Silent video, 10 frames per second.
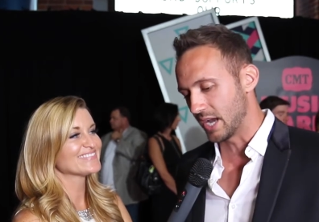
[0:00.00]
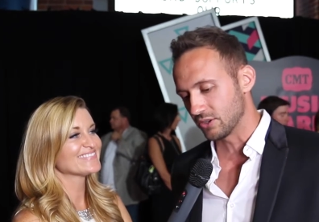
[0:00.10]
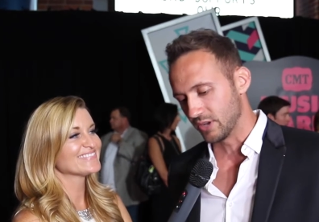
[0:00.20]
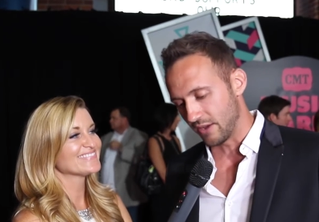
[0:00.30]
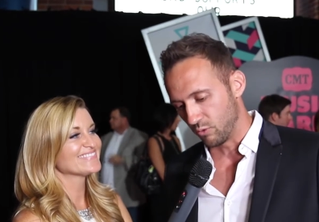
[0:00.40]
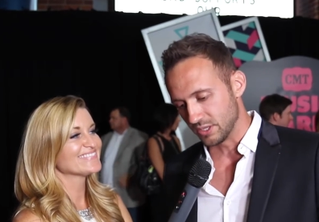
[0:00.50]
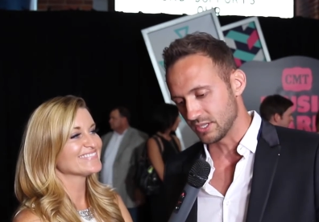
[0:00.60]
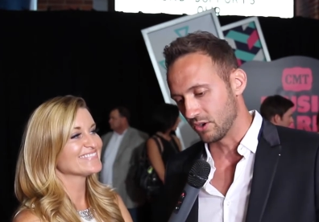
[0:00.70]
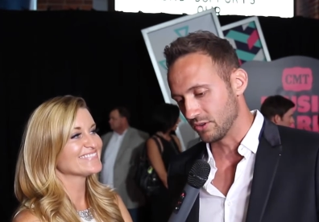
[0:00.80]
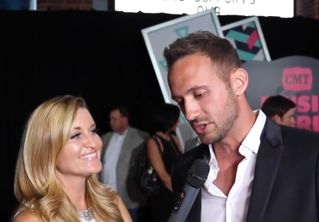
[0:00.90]
Speaker 1: not to only have one
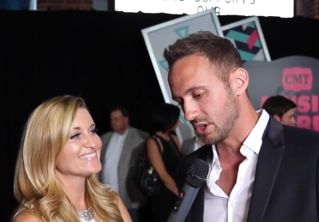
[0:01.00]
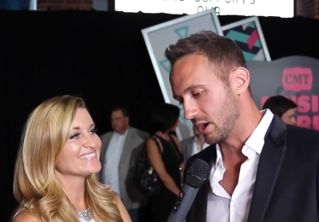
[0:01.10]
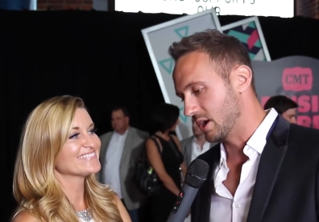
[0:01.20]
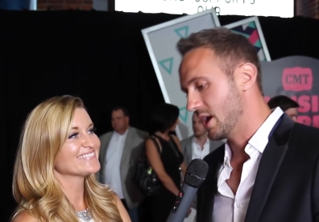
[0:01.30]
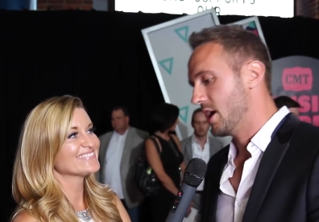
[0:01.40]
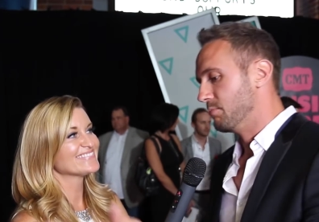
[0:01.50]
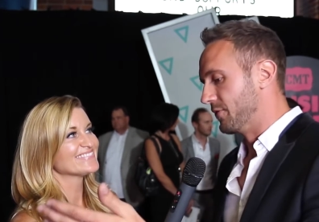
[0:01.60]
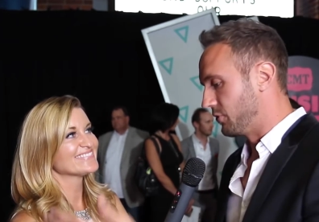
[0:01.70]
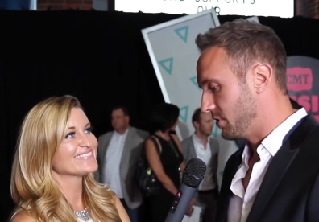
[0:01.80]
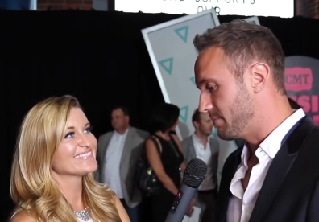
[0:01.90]
song on the chart,
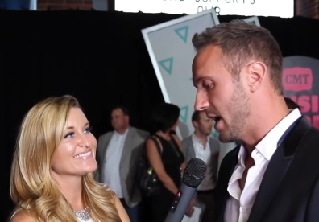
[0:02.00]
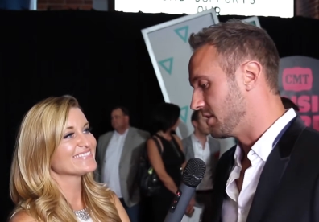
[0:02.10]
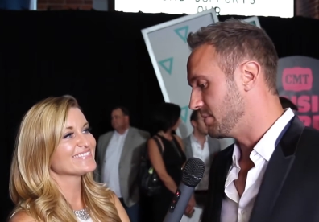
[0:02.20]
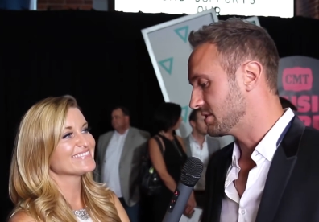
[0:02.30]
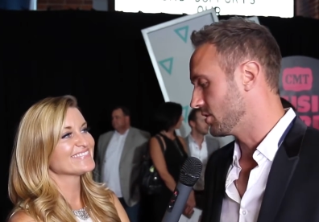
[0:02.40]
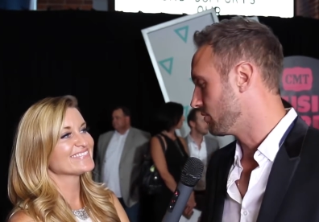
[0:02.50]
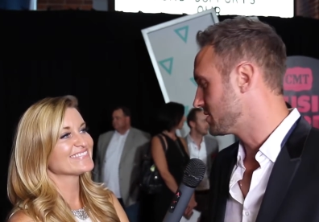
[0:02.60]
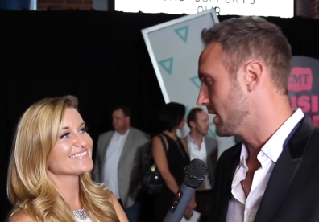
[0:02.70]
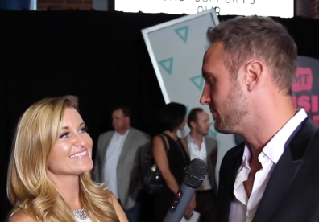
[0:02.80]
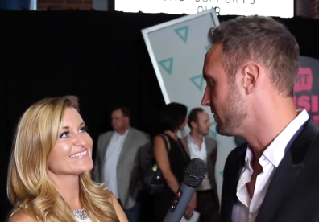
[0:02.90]
but for Rebound to be so
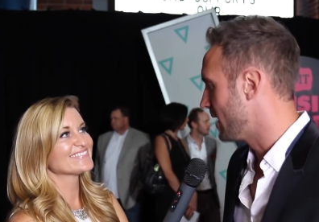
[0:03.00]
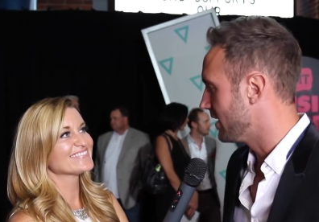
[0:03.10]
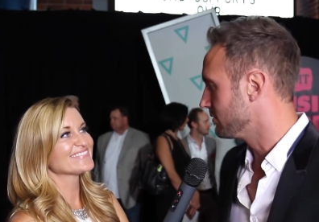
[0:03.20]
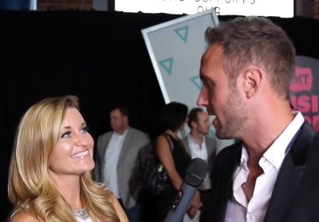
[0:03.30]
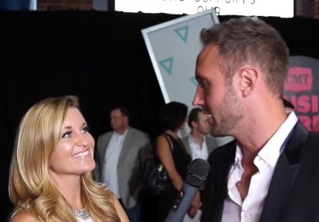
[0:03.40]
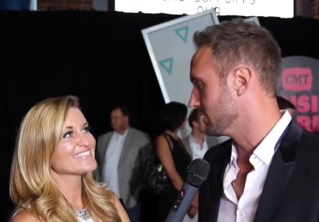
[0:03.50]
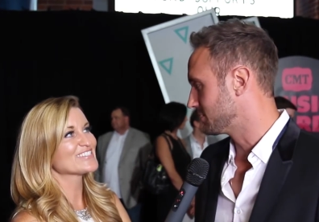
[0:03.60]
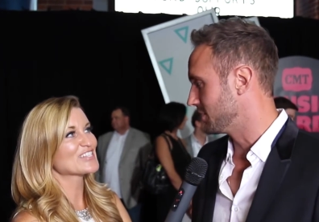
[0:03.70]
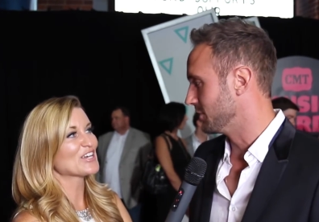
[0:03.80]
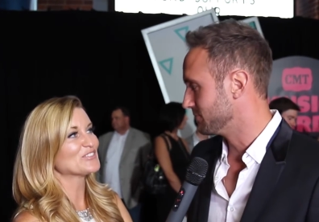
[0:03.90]
receptive by everybody
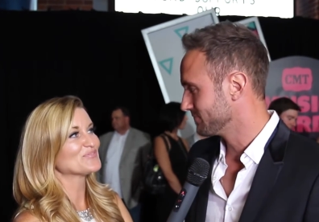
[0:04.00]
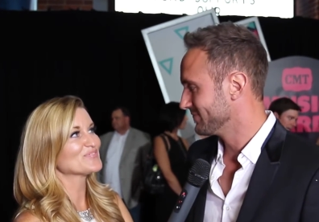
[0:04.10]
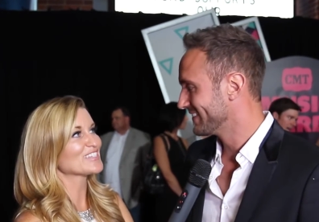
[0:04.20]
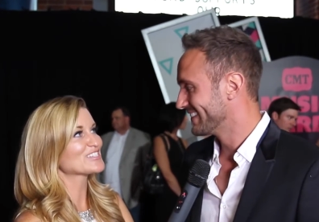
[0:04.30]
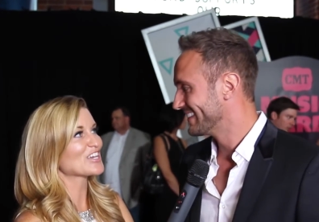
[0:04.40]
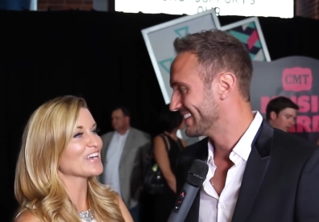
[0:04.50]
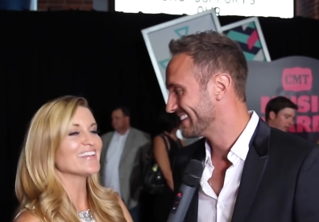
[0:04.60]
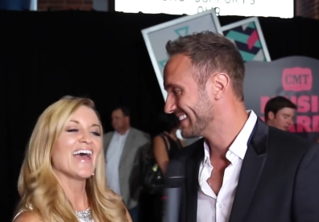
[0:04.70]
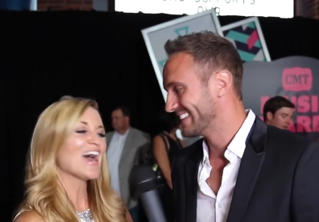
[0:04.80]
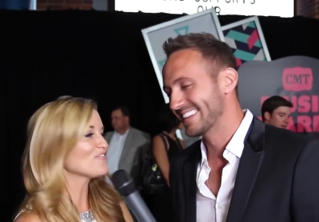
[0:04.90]
else too.
Speaker 2: That's good.
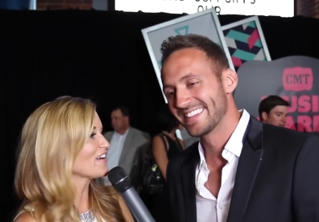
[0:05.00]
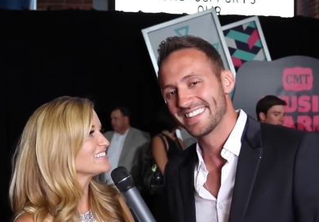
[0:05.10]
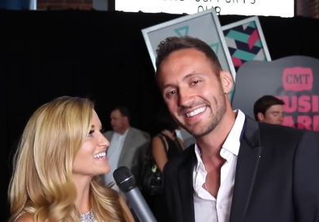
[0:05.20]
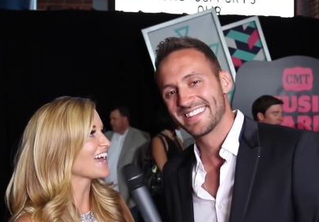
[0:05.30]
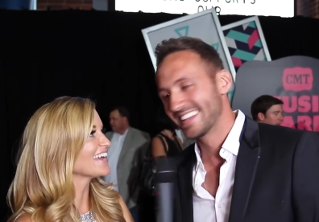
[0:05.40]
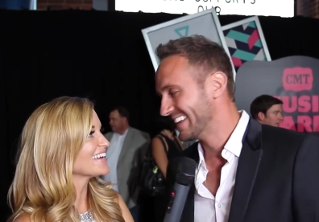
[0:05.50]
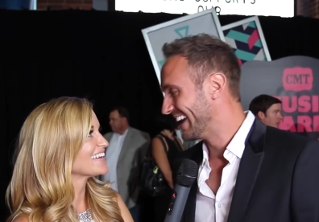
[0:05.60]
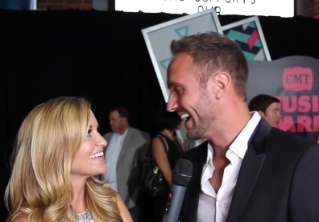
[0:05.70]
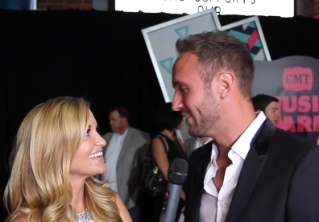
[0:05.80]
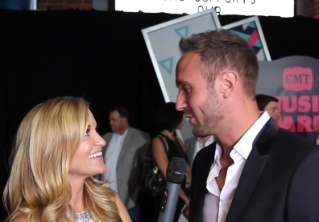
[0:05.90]
Have fun tonight.
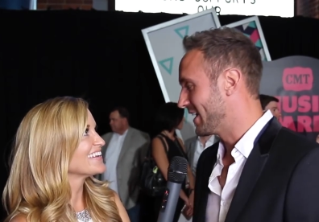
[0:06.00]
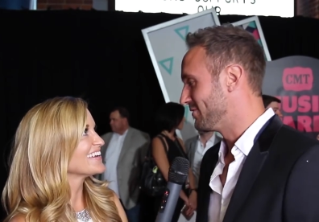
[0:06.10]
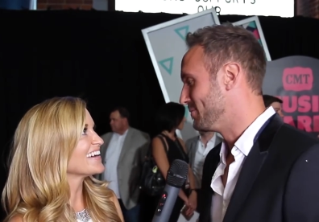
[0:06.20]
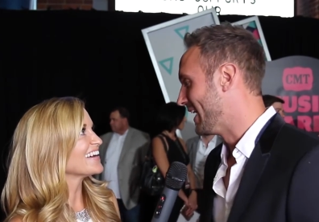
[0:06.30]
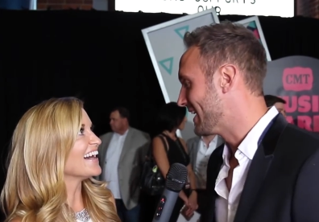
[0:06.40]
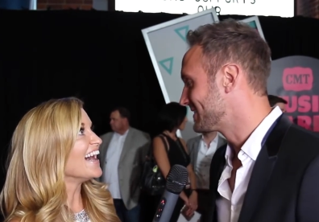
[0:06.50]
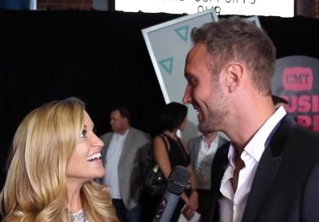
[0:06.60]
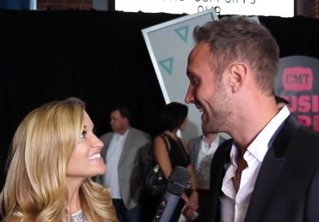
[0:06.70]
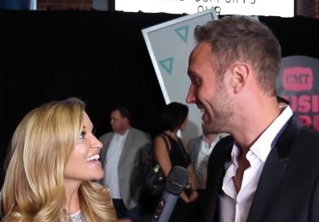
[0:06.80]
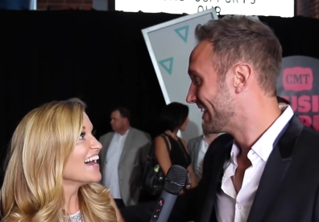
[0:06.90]
Speaker 1: Hey, we're gonna have a blast.
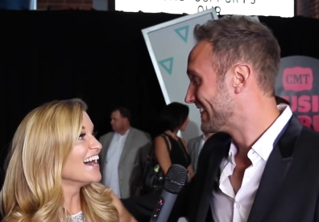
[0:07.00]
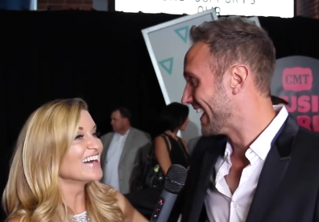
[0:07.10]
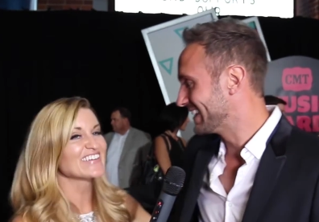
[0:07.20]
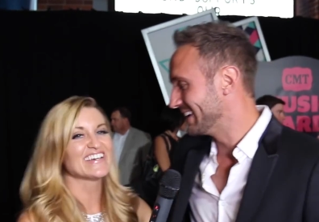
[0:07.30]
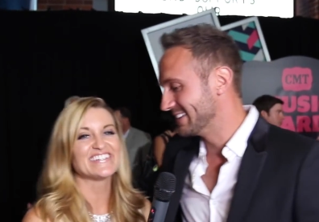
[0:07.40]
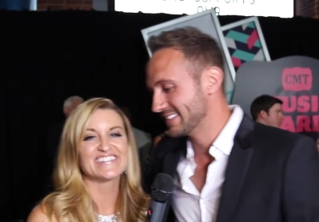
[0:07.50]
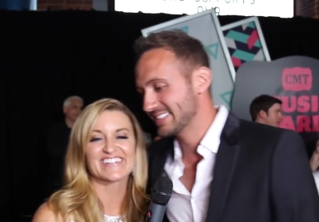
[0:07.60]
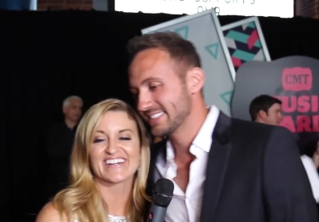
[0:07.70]
Awesome. Thank you. Good to